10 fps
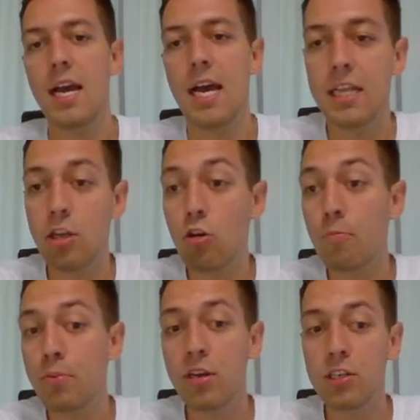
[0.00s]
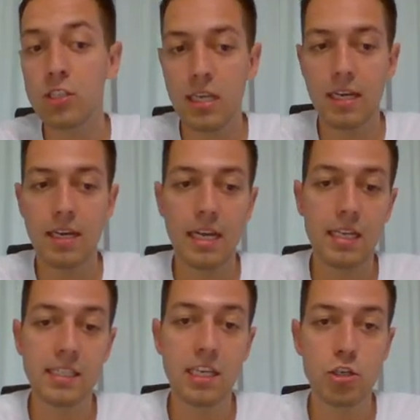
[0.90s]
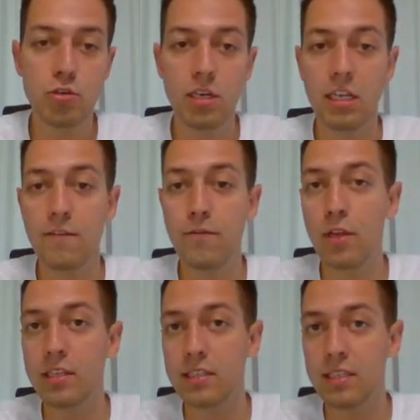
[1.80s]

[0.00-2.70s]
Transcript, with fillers: uh, the computers. Uh, at least they shouldn't influence